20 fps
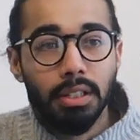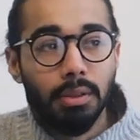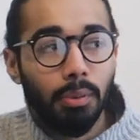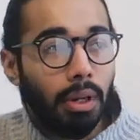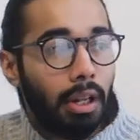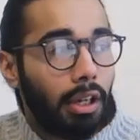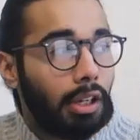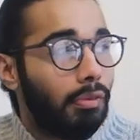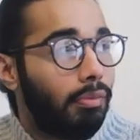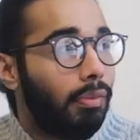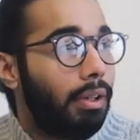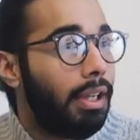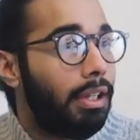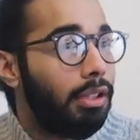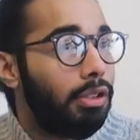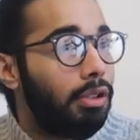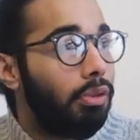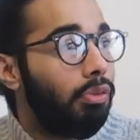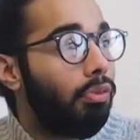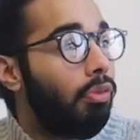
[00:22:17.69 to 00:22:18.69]
It's the one I can
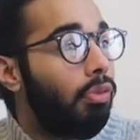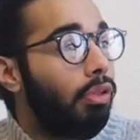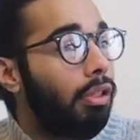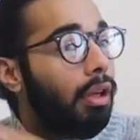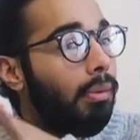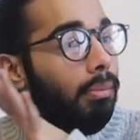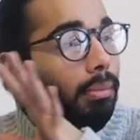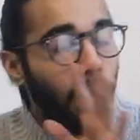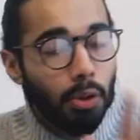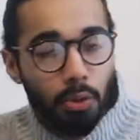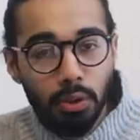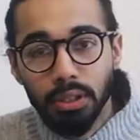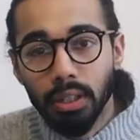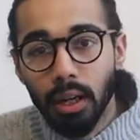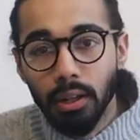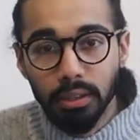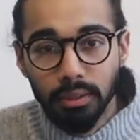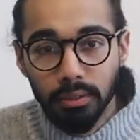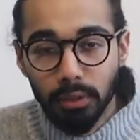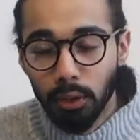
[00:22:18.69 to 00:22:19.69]
relate to the
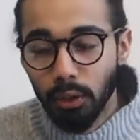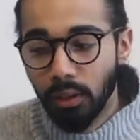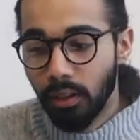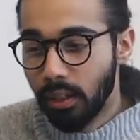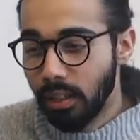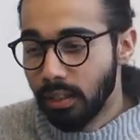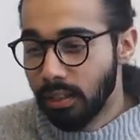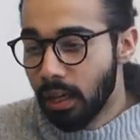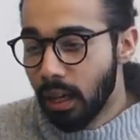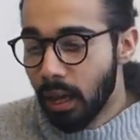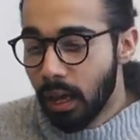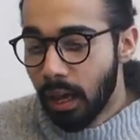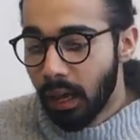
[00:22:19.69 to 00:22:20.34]
most out of all of this.